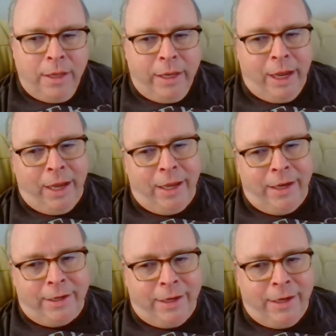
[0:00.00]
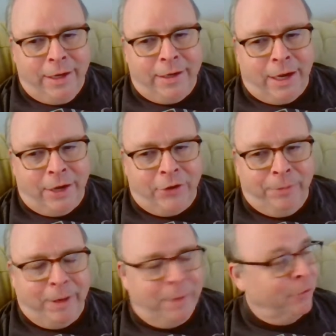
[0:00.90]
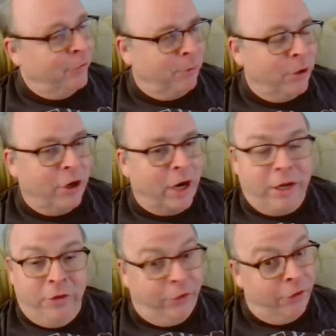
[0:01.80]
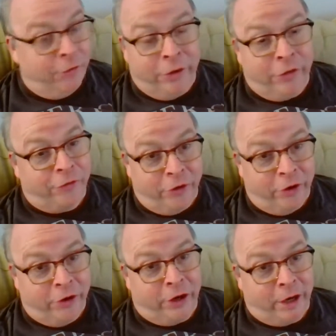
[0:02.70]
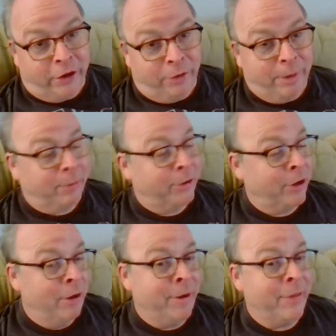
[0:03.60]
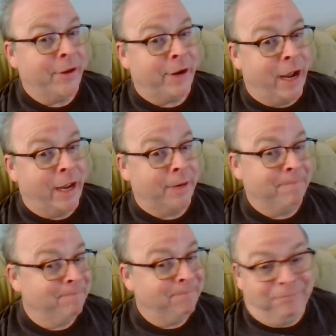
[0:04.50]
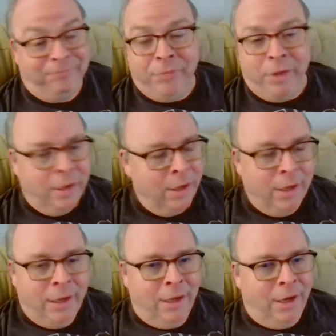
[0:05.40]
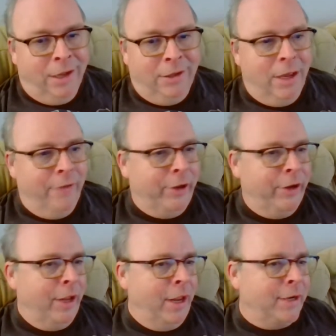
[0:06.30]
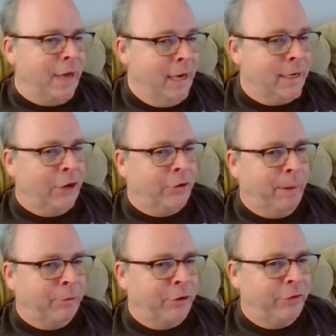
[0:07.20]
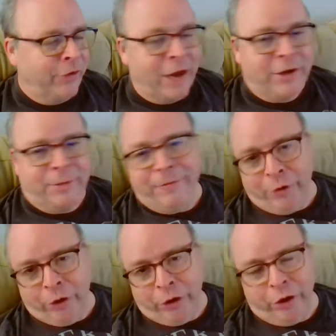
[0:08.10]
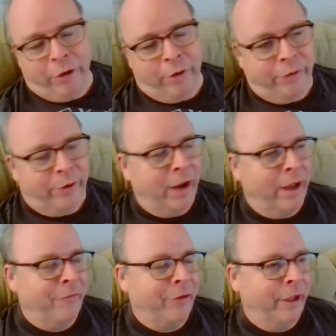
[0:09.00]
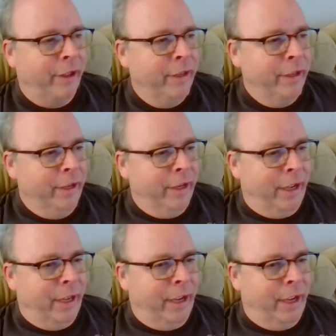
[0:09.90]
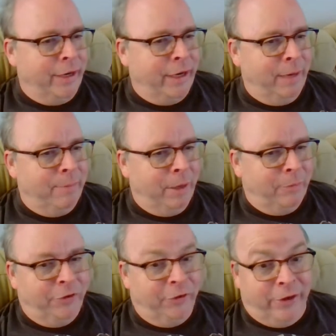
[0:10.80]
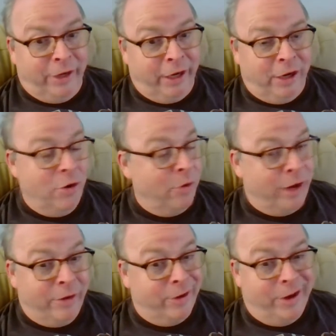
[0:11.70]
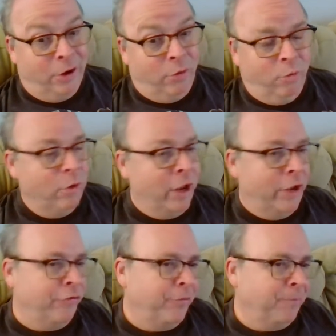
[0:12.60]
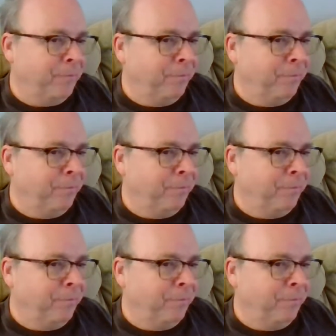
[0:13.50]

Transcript: Yeah, Dr. Pepper is pretty good. I used to drink the sugar Dr. Pepper. Now I'm on the diet. I love it. Diet Dr. Pepper used not to be very good. I'd rather have a Diet Pepsi or a Diet Coke. I don't care which.